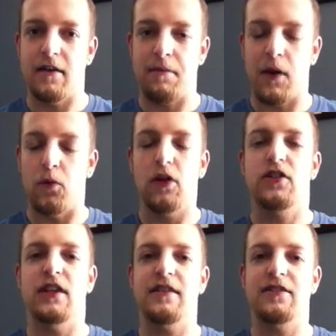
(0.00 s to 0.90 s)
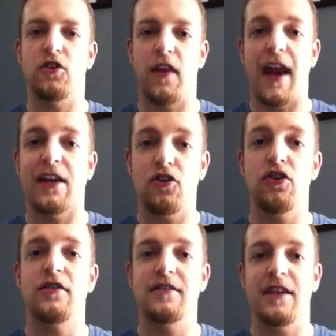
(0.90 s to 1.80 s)
my worksheets, so that I
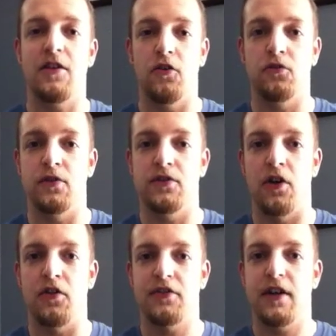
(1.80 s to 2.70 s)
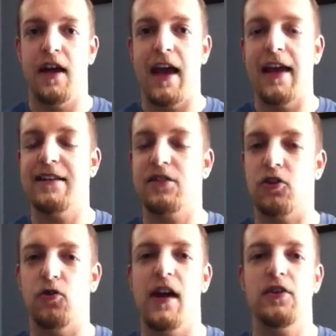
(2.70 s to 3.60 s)
could see those results. And it's a
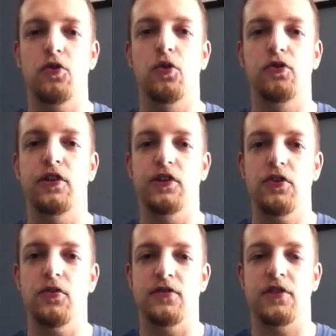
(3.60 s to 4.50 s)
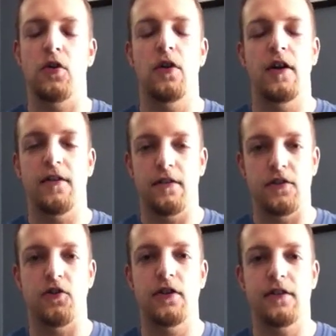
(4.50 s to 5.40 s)
great tool to use. So
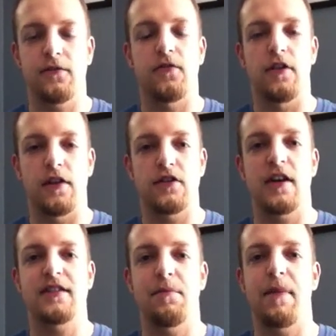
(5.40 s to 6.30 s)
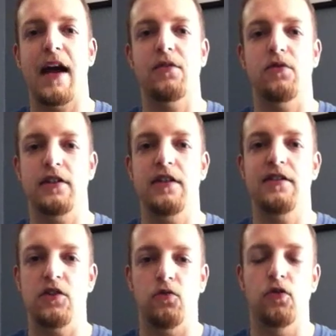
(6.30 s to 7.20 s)
for the chest and back
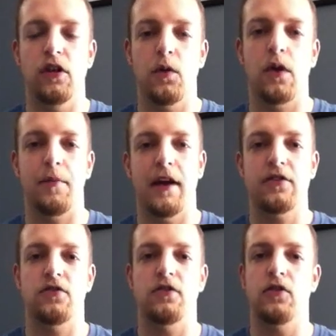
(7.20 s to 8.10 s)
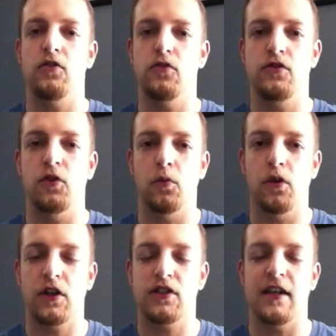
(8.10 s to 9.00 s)
routine, you really want to make sure you use your
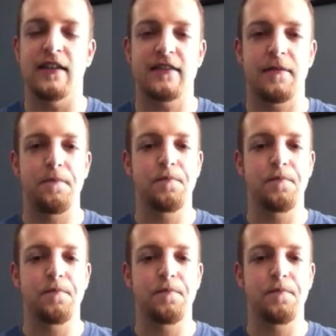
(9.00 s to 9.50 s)
worksheets.